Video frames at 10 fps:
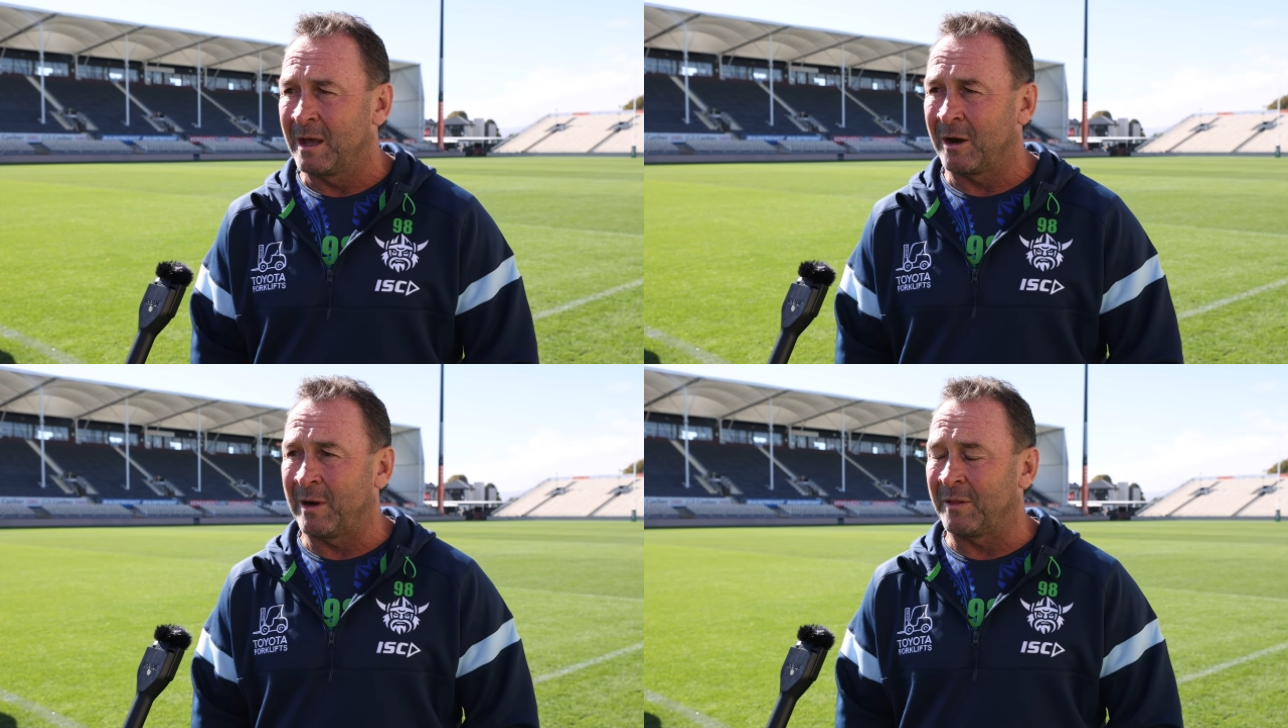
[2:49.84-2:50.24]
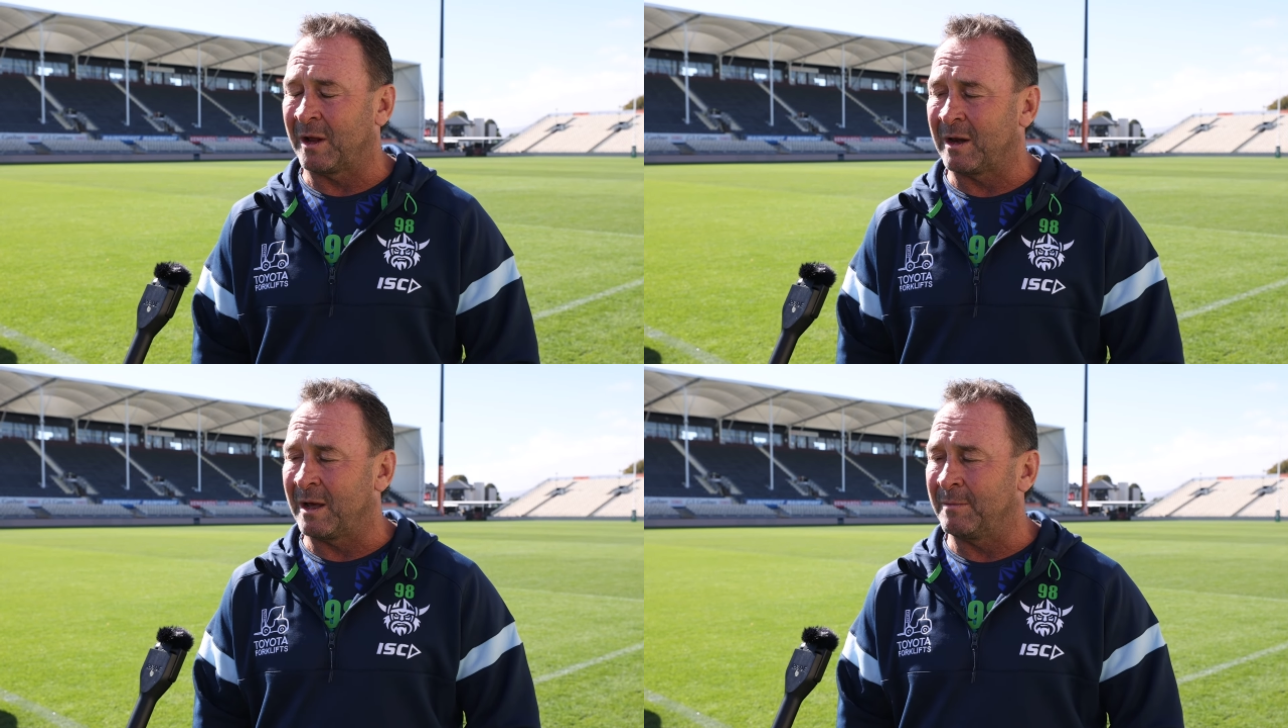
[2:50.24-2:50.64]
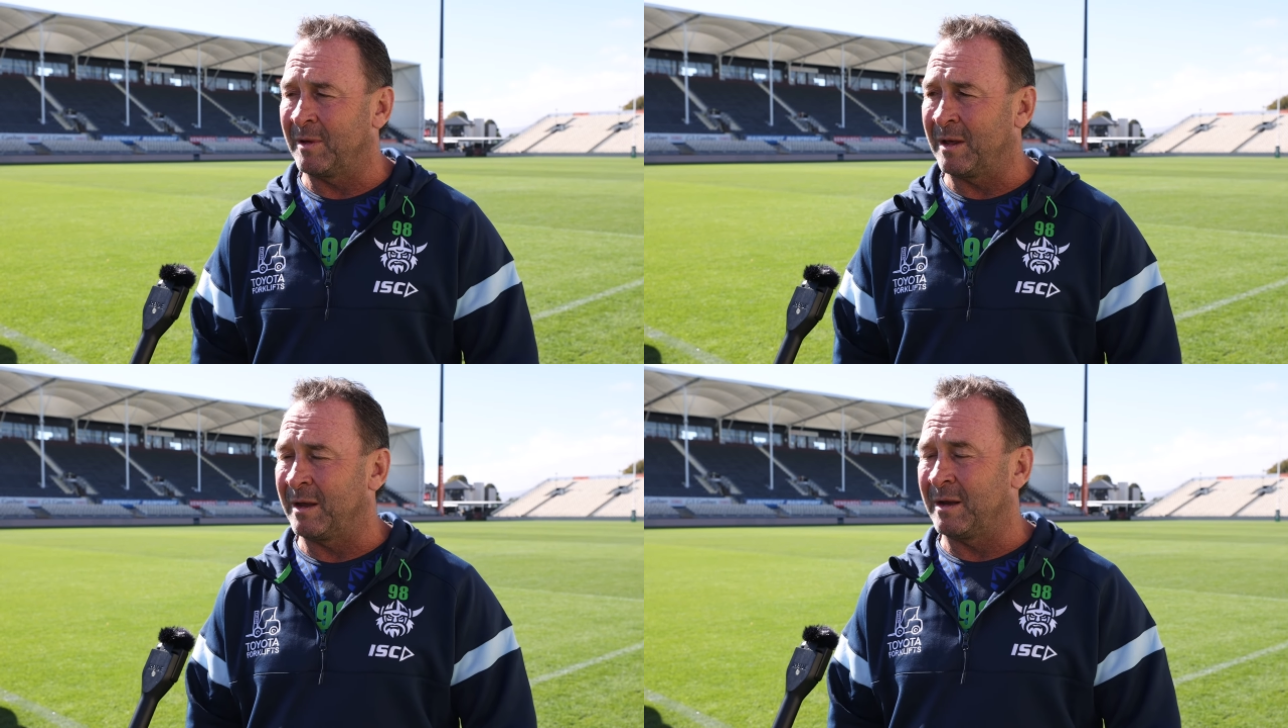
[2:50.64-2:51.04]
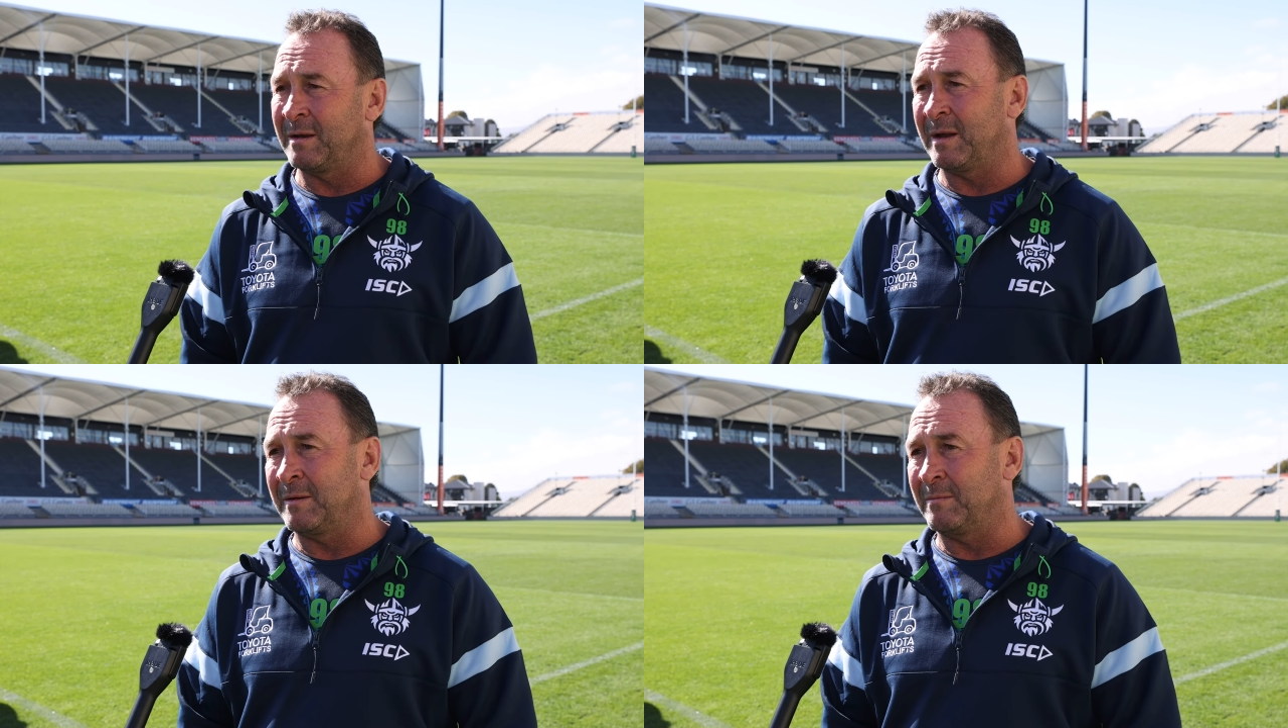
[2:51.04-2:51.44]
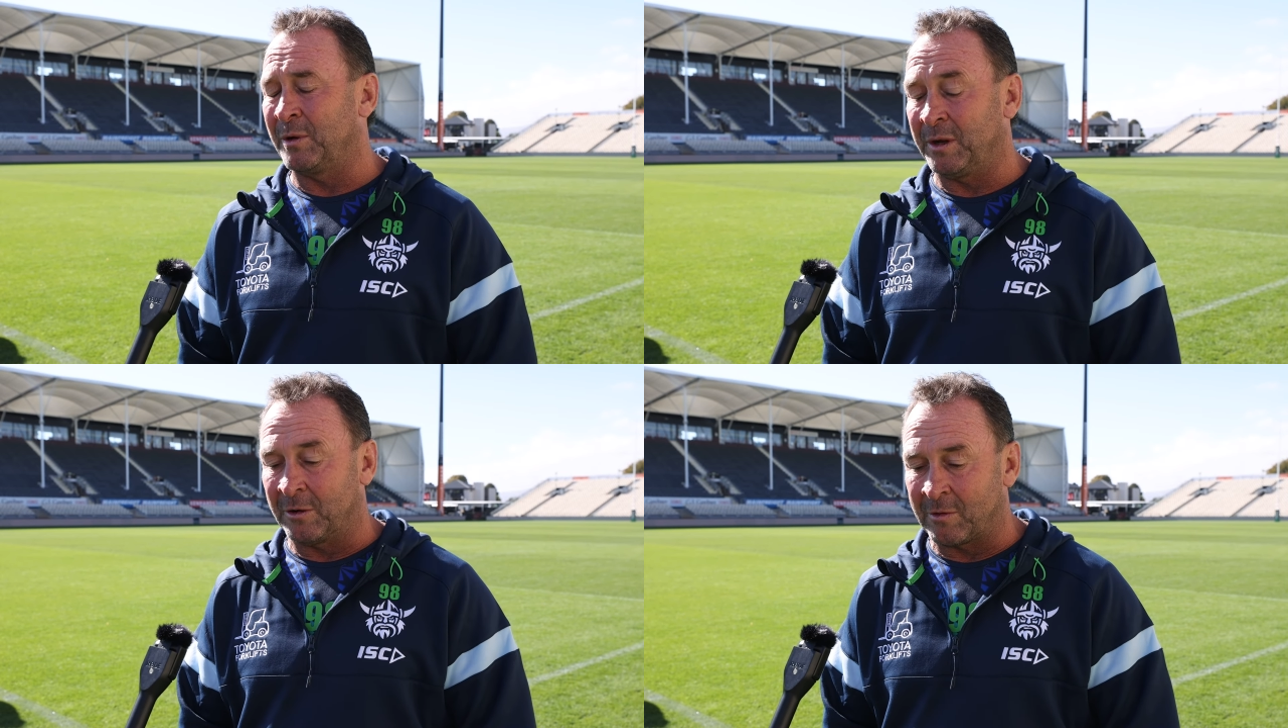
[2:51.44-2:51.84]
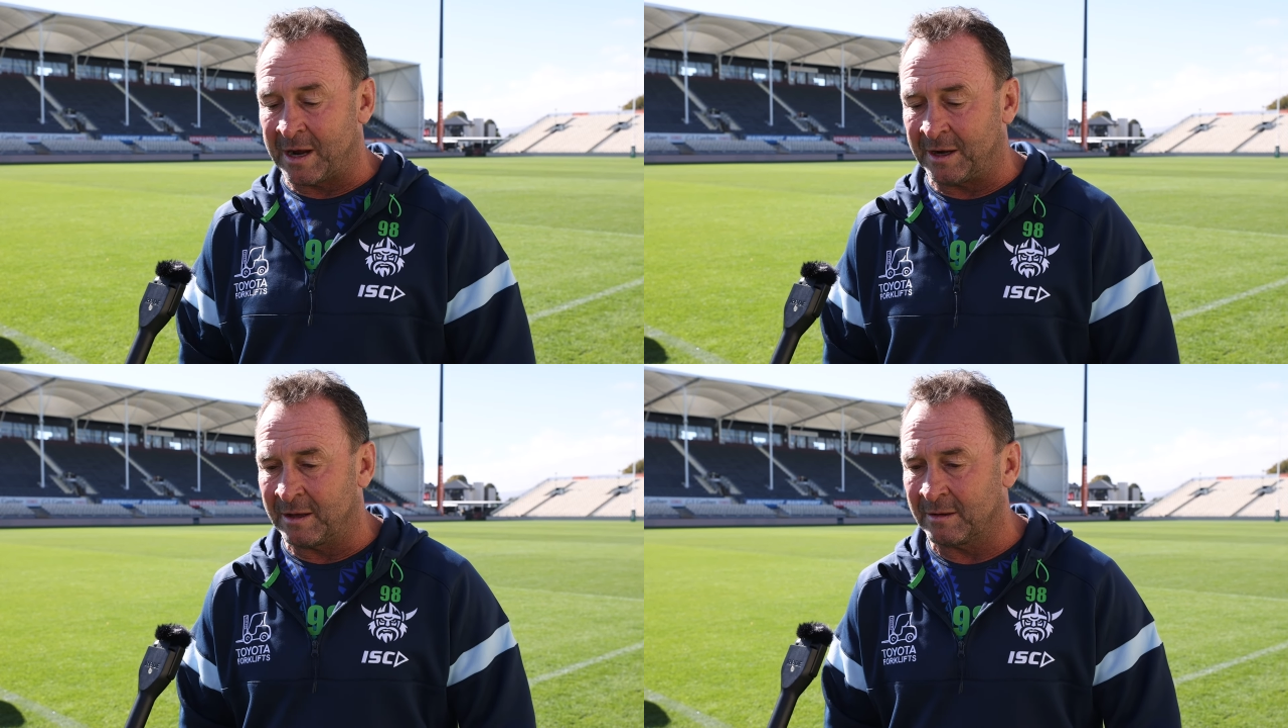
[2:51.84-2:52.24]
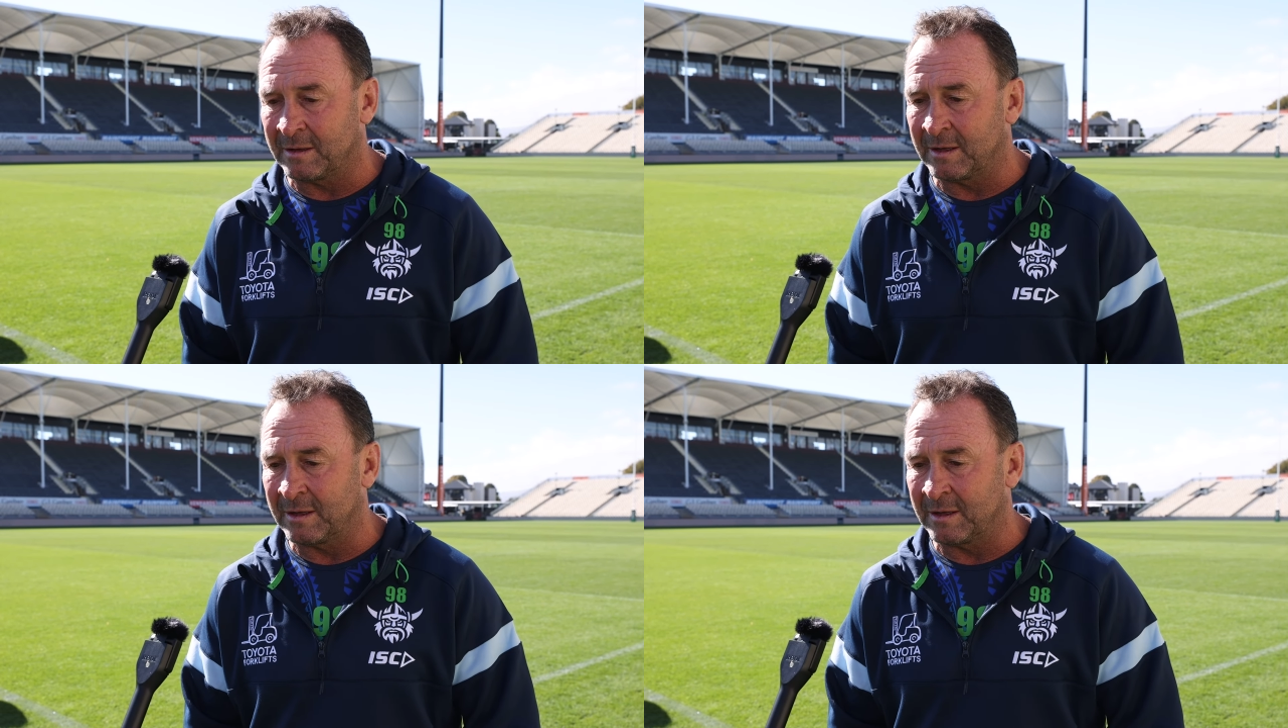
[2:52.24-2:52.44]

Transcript: around the club and, and being a raider.